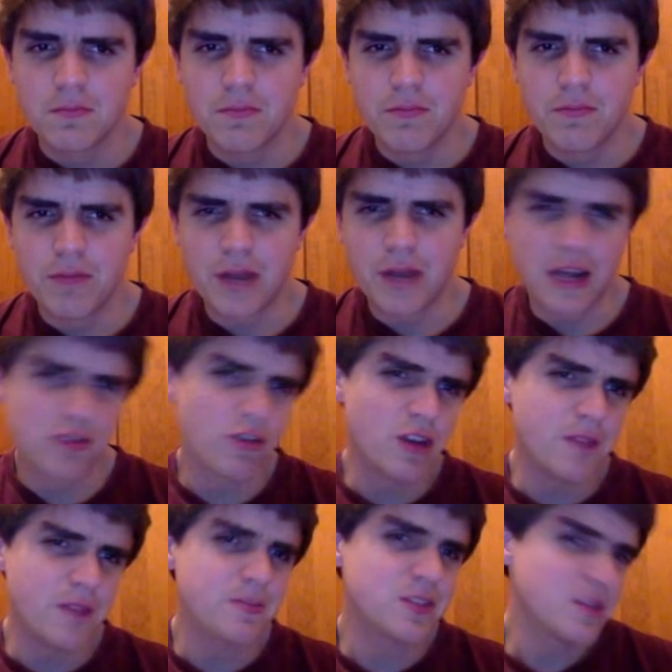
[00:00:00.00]
But
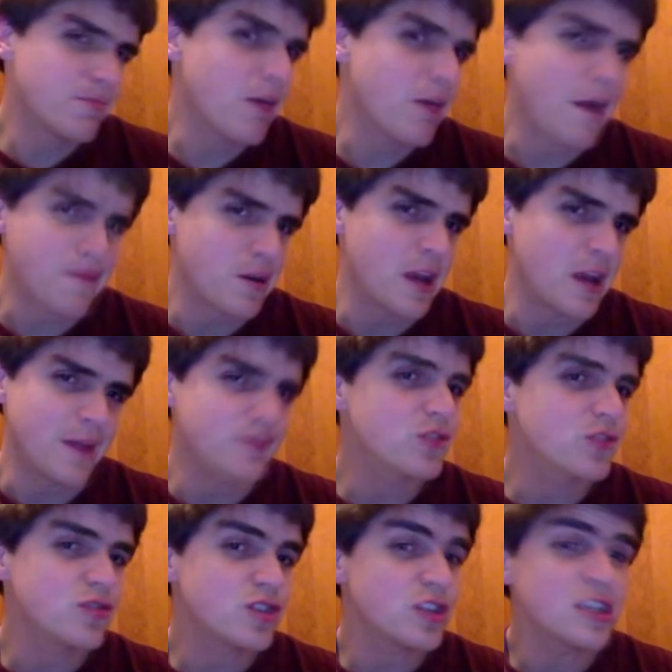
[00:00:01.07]
hydronium is the proper name, so
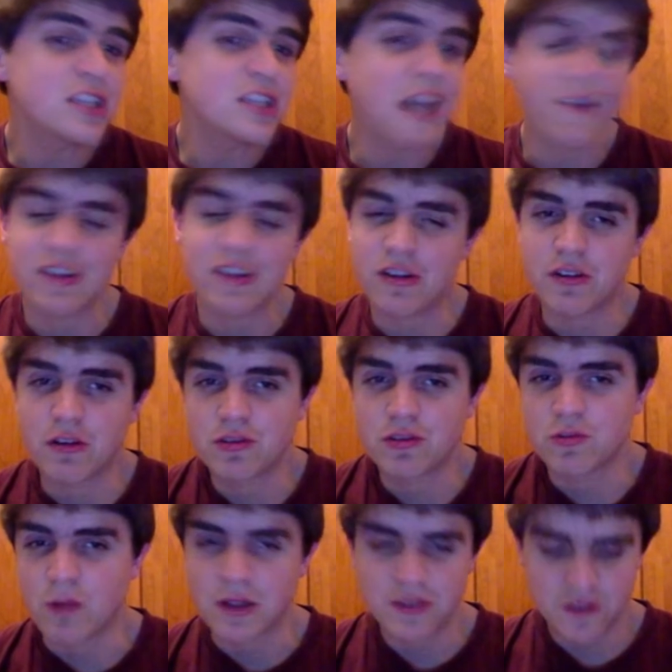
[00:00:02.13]
you should at least have it in your
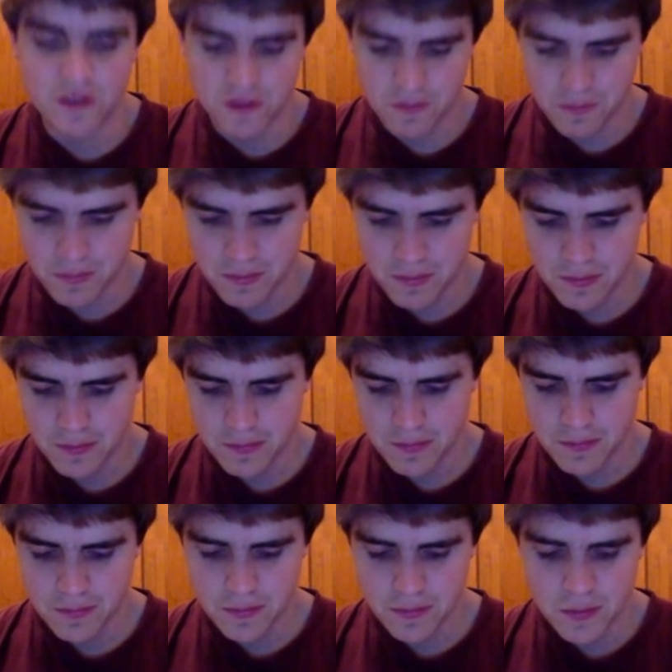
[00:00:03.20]
notes once.
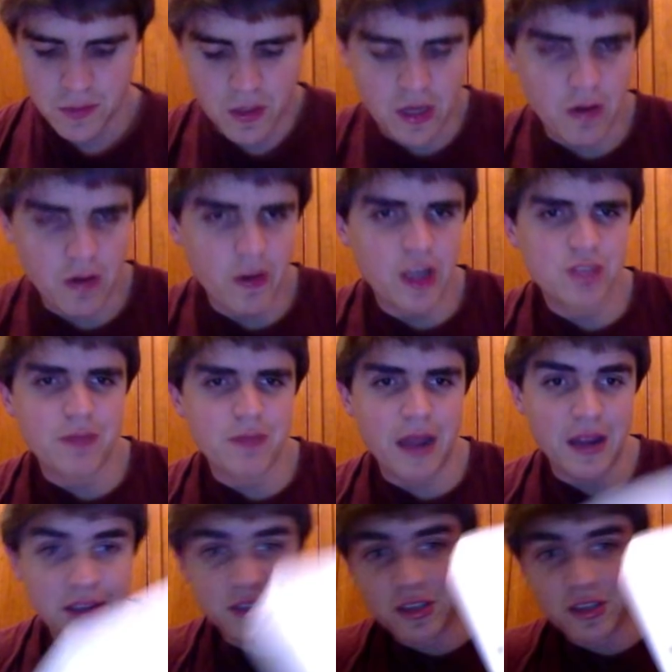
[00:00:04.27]
So again, OH
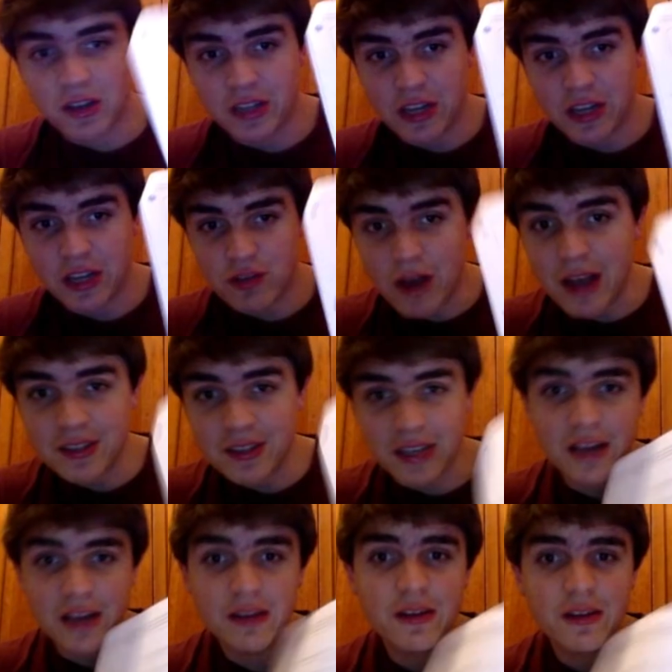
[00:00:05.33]
minus is called
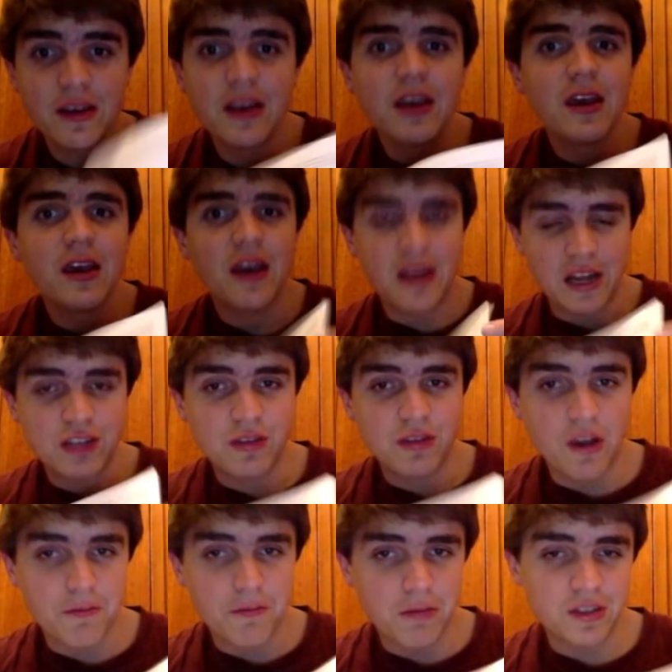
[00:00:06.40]
hydroxide, and
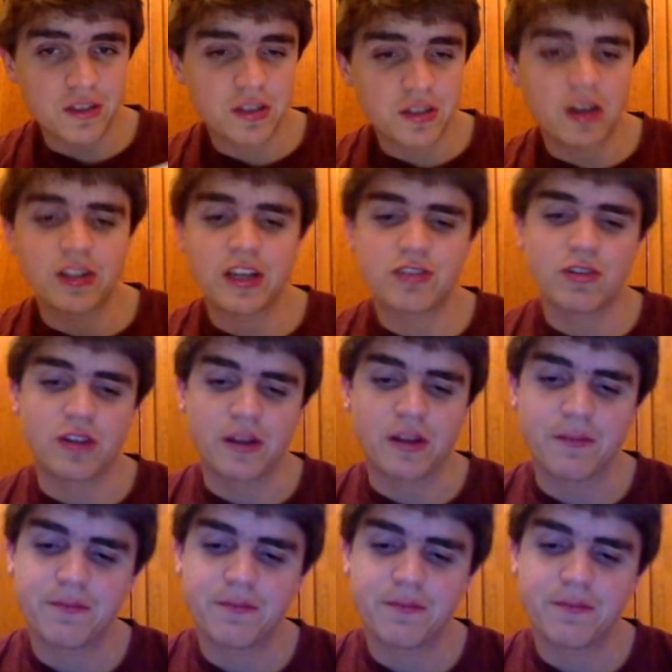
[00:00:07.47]
H3O plus is called hydronium.